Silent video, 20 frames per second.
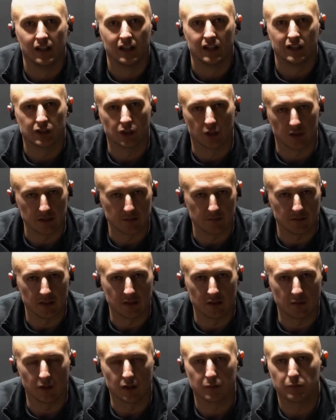Sort of something
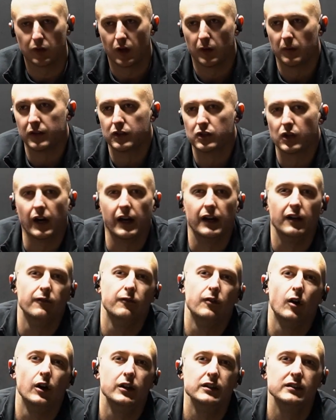you want to probably try and
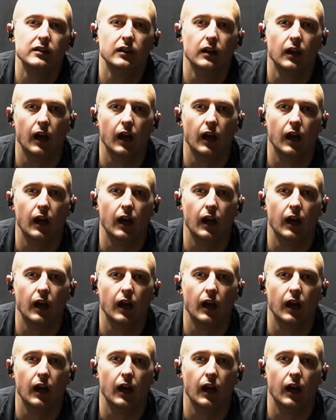avoid.